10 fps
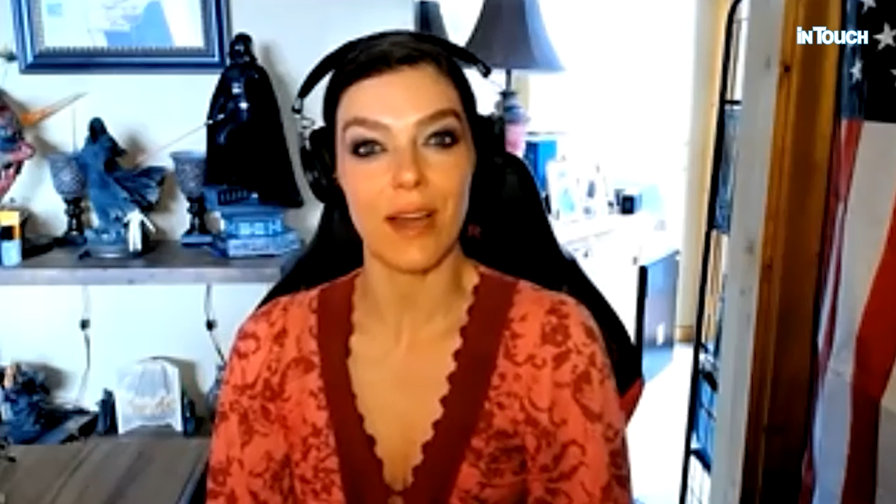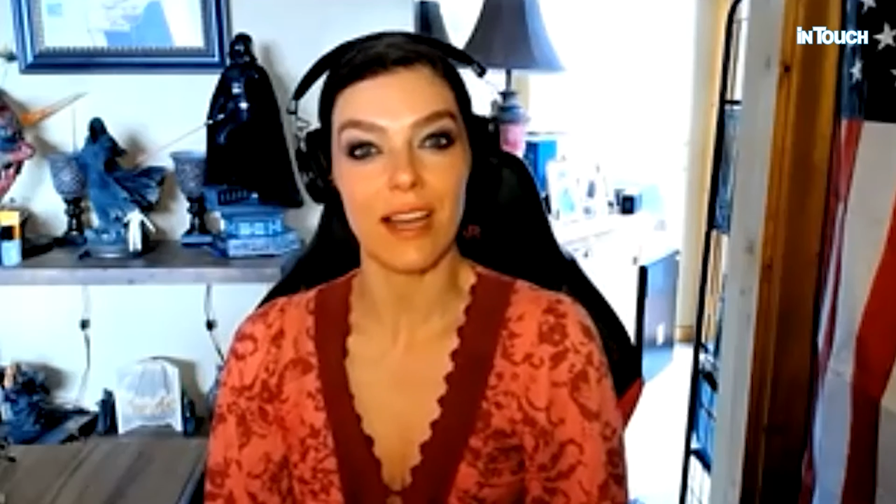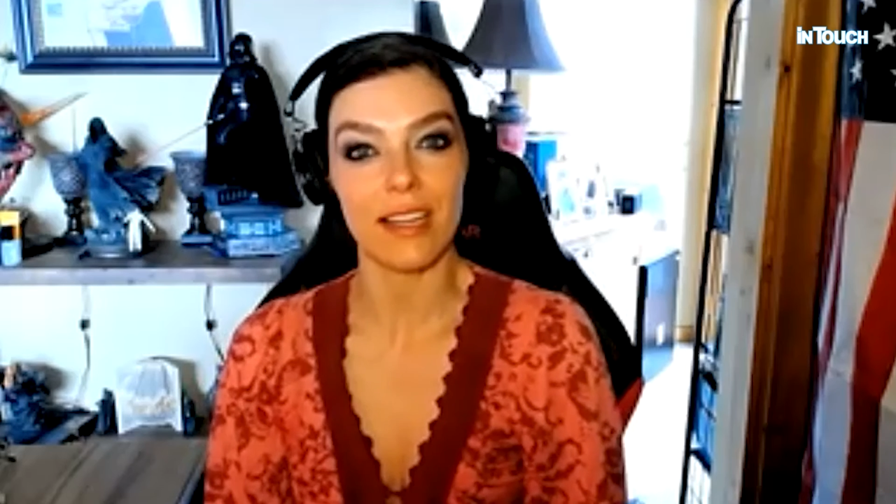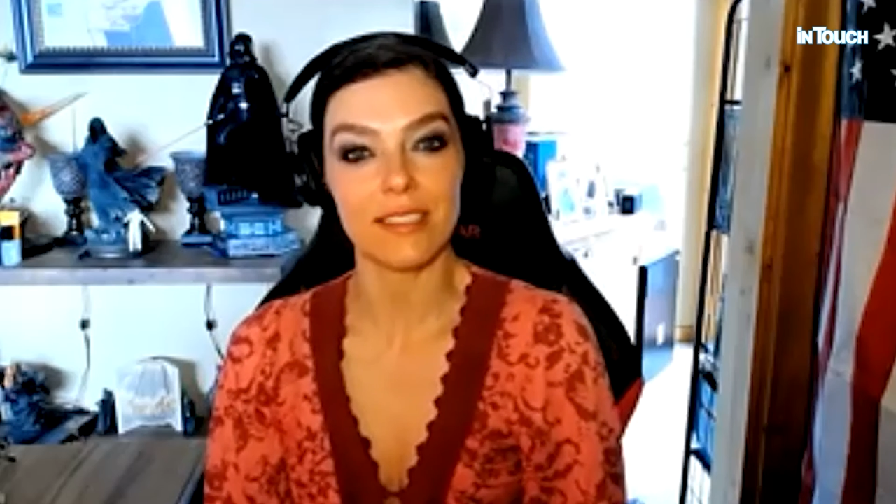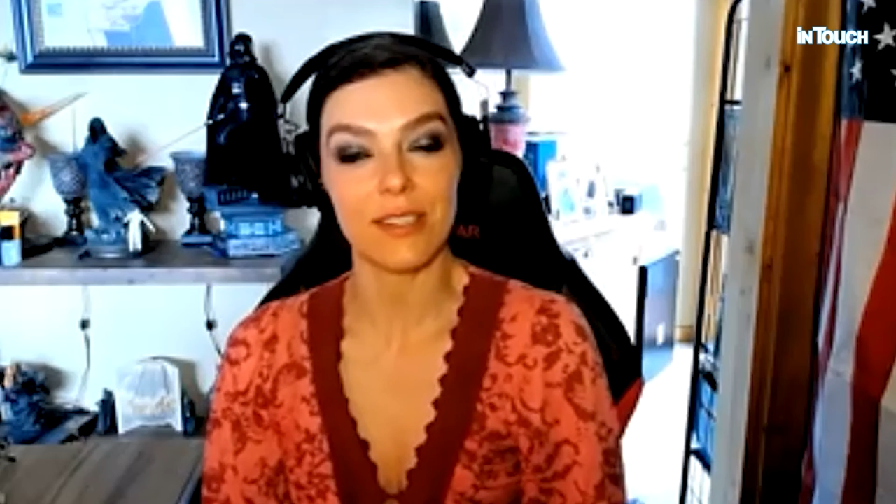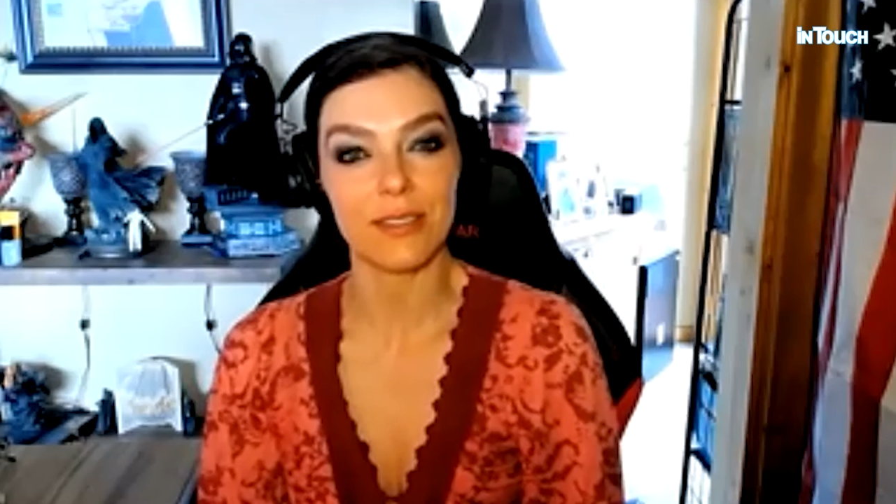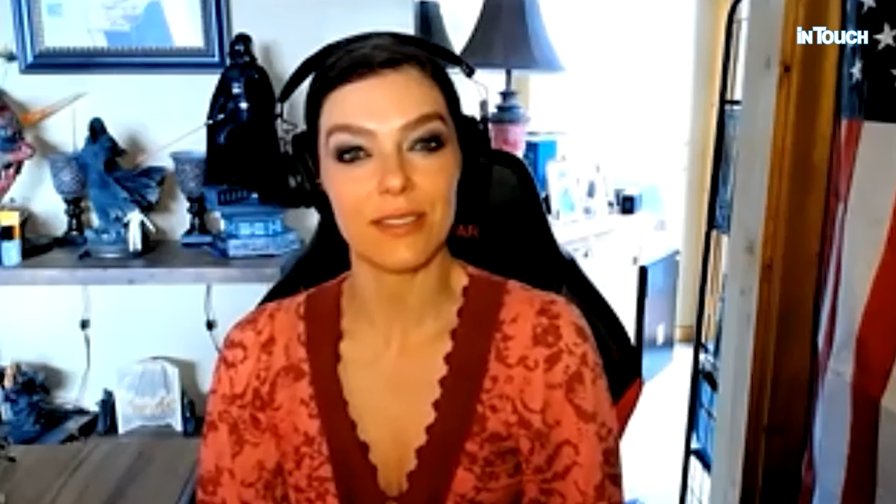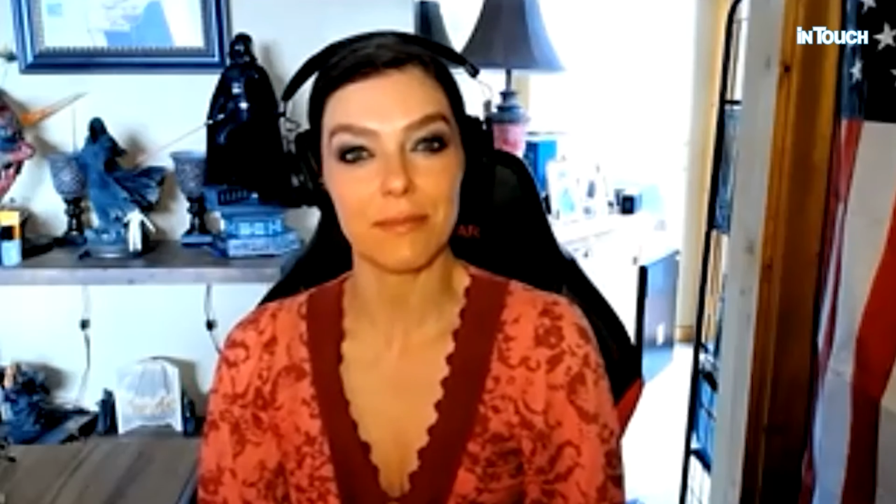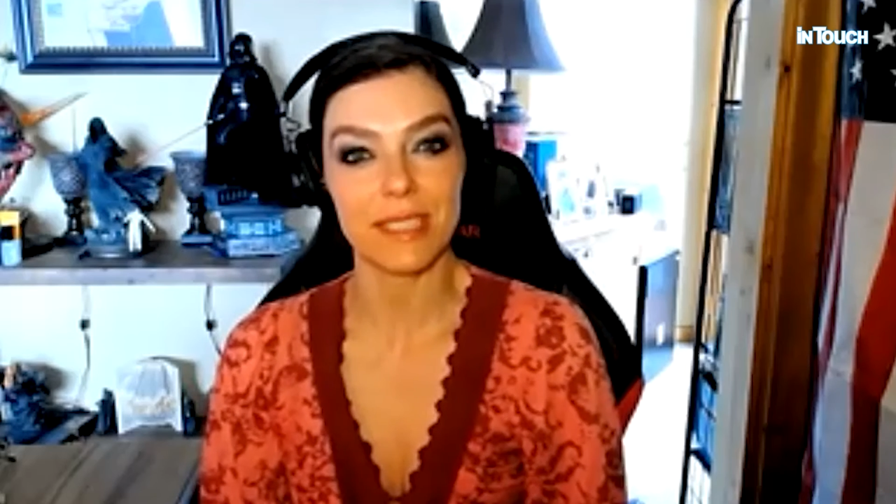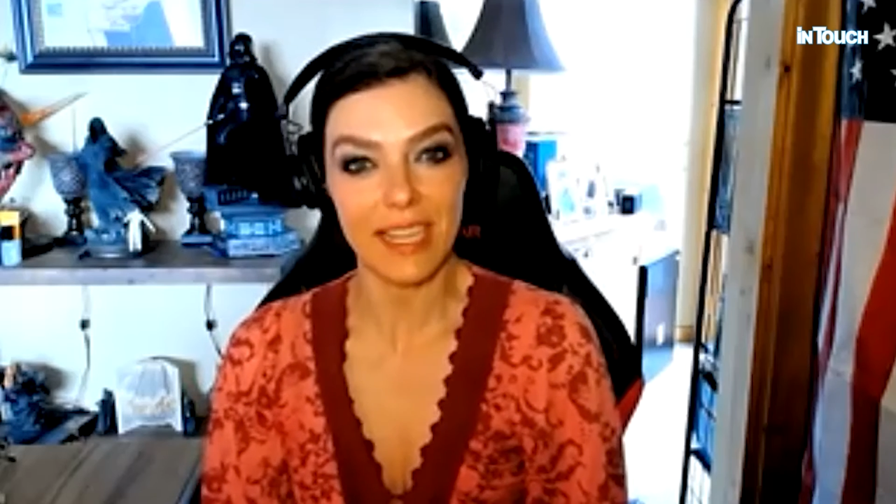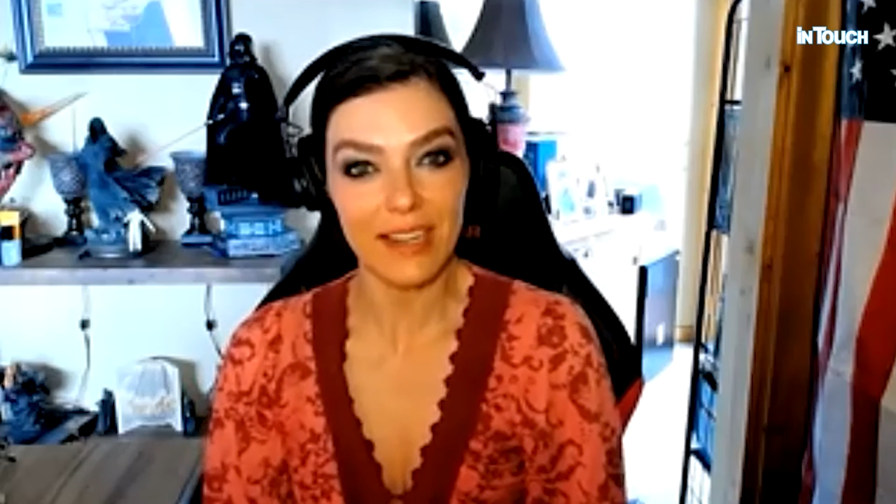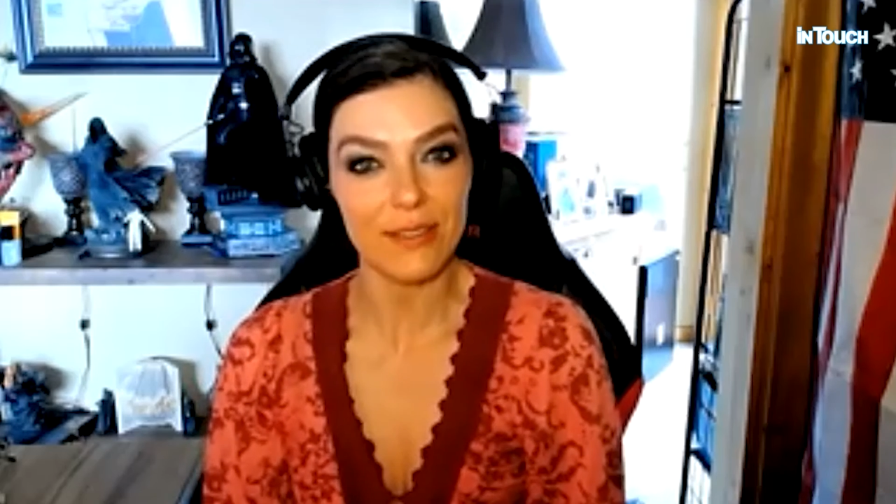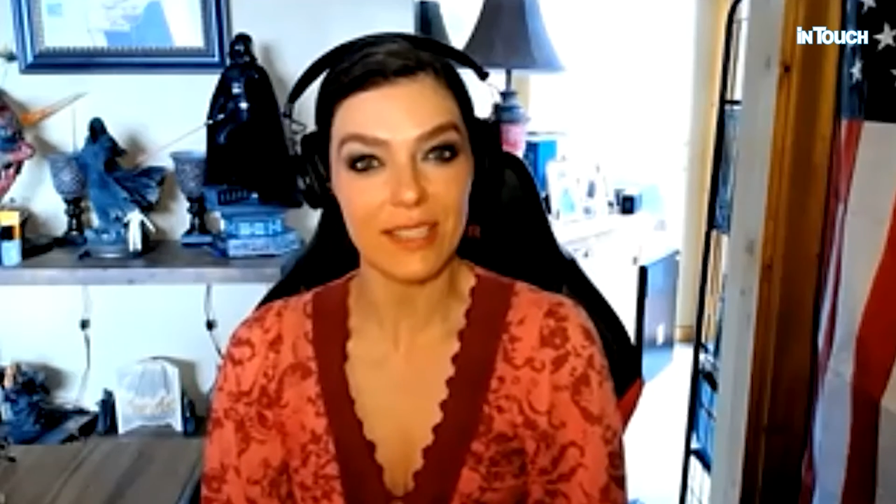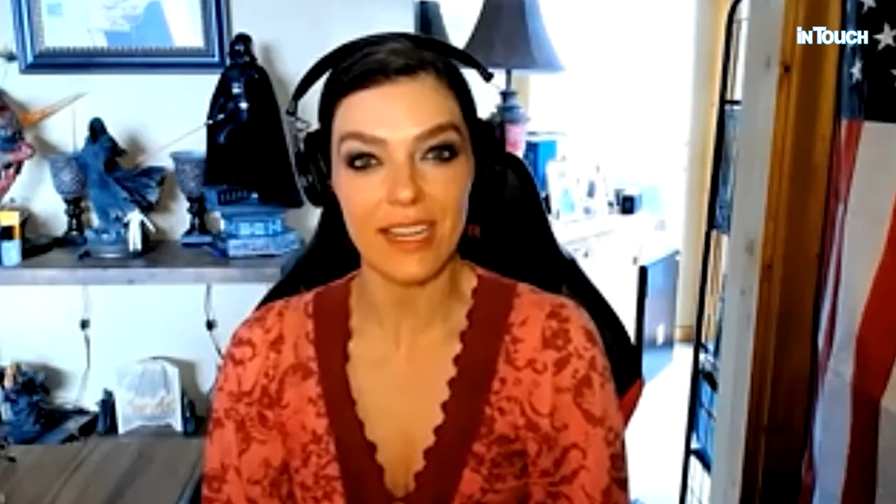I turned them down.